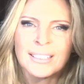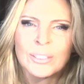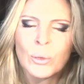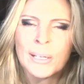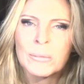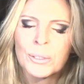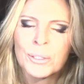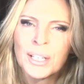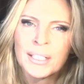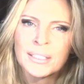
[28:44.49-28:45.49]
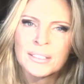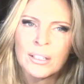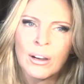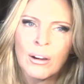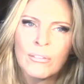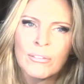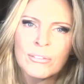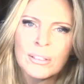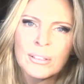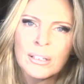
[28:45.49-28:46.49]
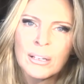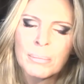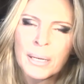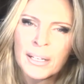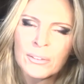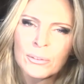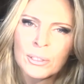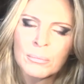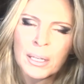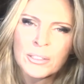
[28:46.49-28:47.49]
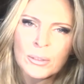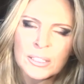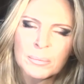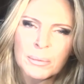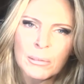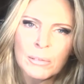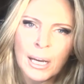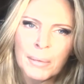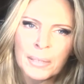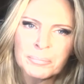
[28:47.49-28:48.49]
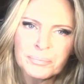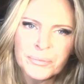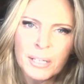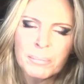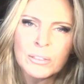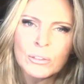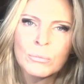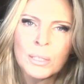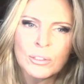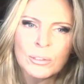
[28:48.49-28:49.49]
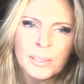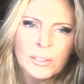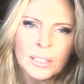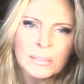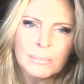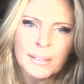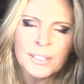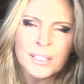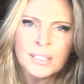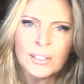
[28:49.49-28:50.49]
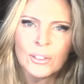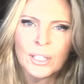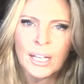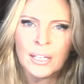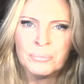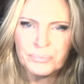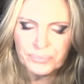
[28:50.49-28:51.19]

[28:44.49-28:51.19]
21 days of breaking through your matrix programming. It'd be too much for me to explain this here again.